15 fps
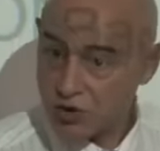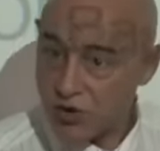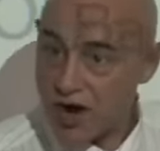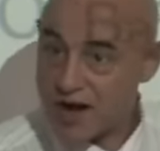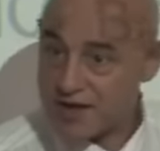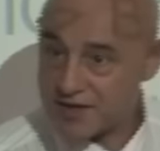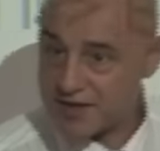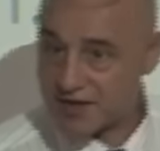
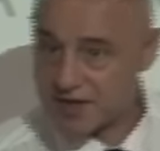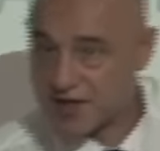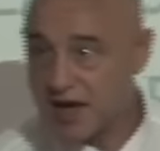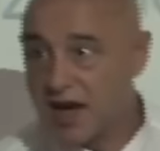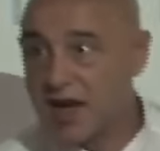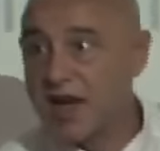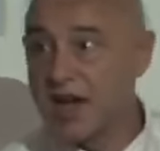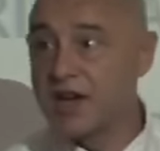crisis.
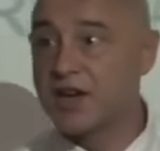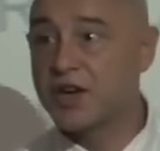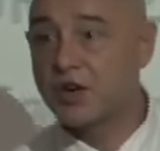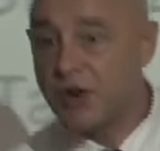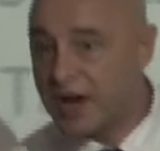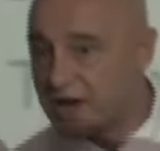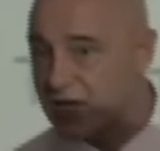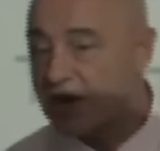And a
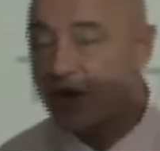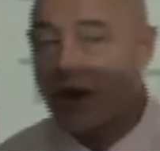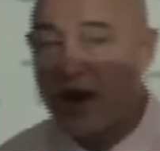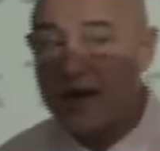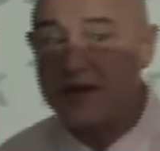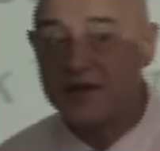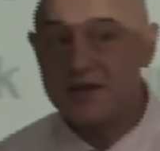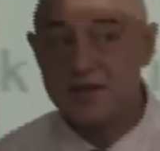credit
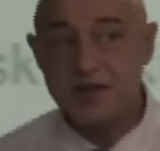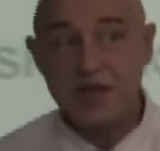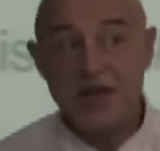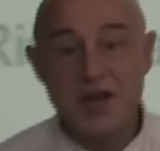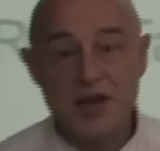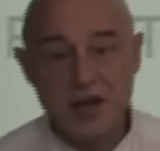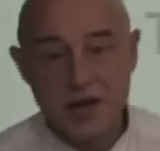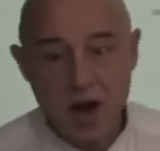crisis,
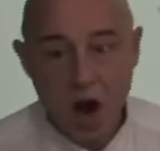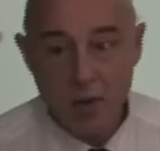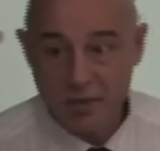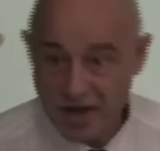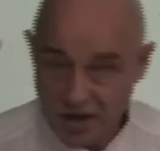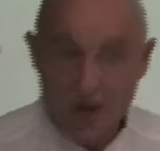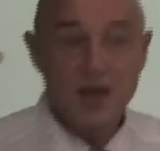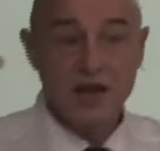economic,